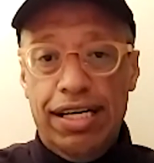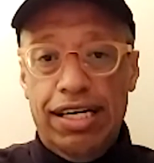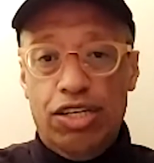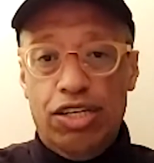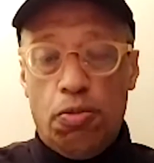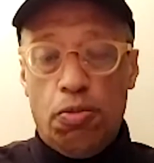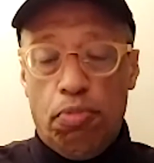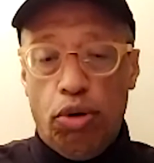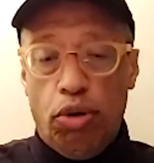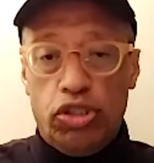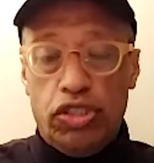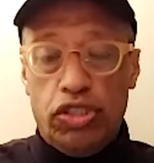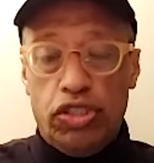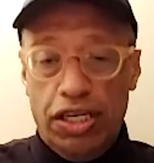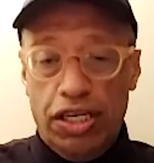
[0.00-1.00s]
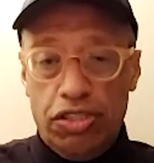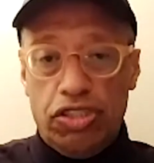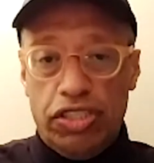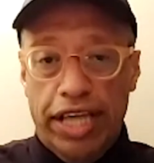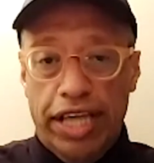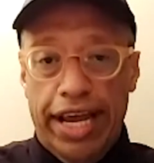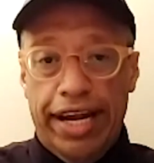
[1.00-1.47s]
to push the
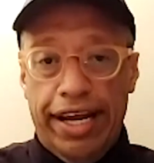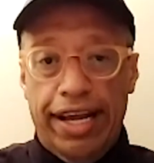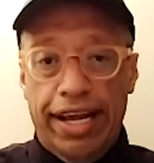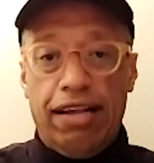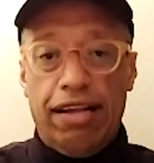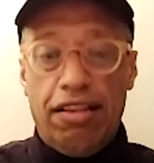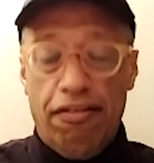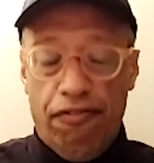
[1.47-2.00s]
understanding, the